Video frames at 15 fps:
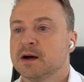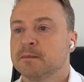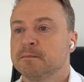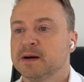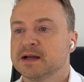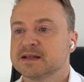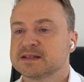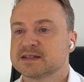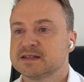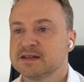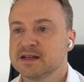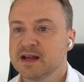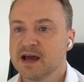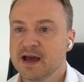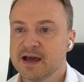but it's
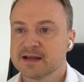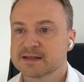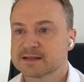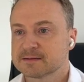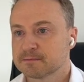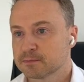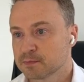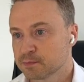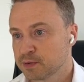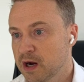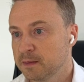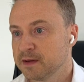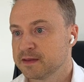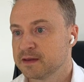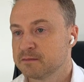not
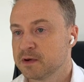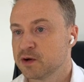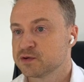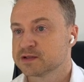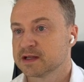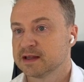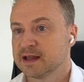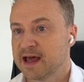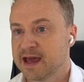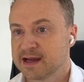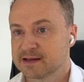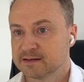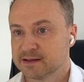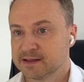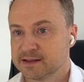probably the most
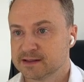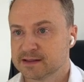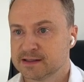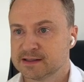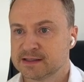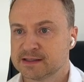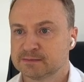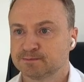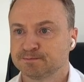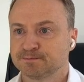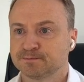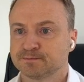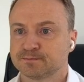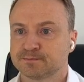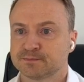likely.
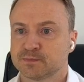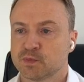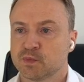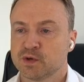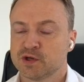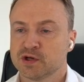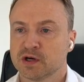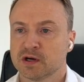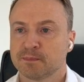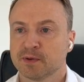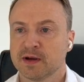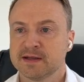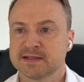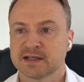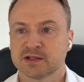When you're
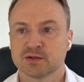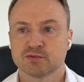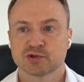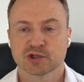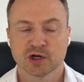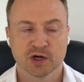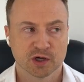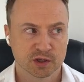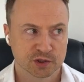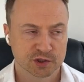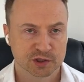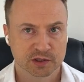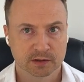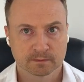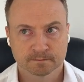appraising a new
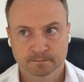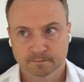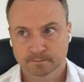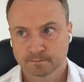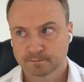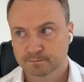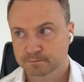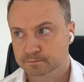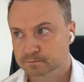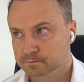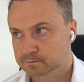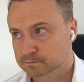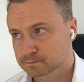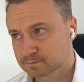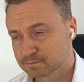church,
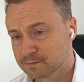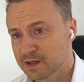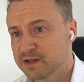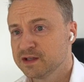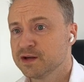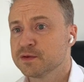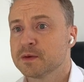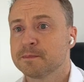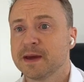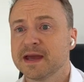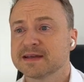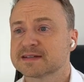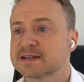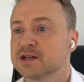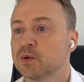the
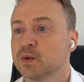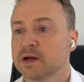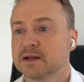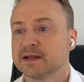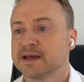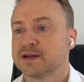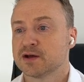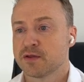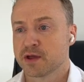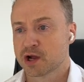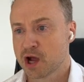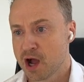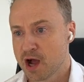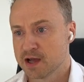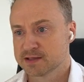bank's going to want to lend on the
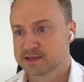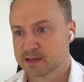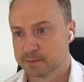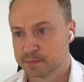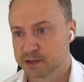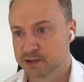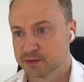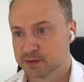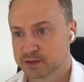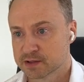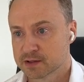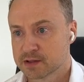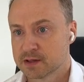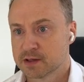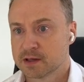cost to build
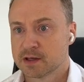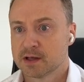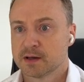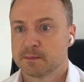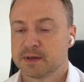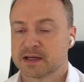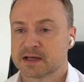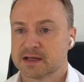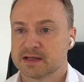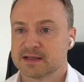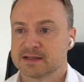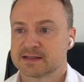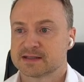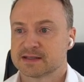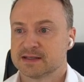
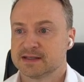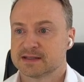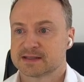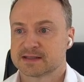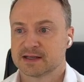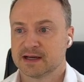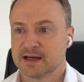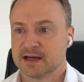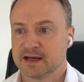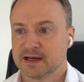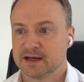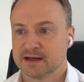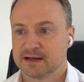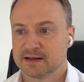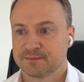because it's a